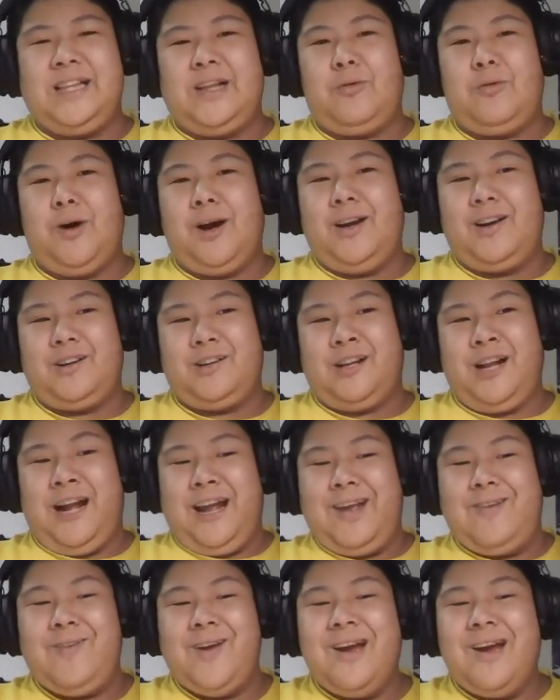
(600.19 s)
the water
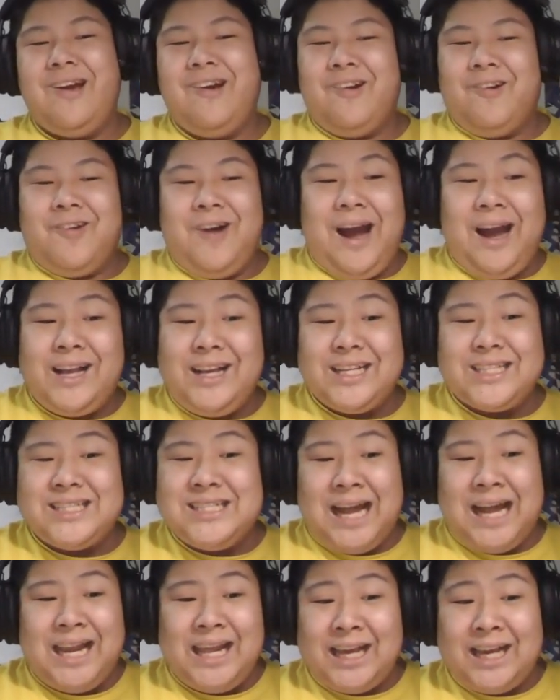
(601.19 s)
type, Rock is
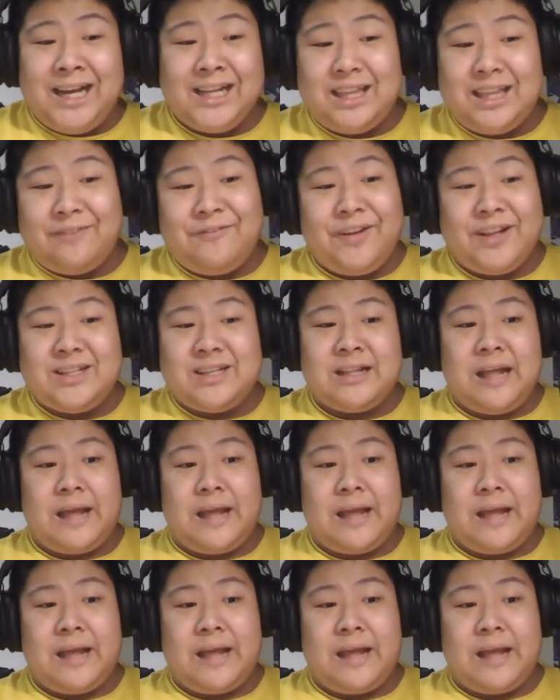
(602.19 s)
not a good defensive type.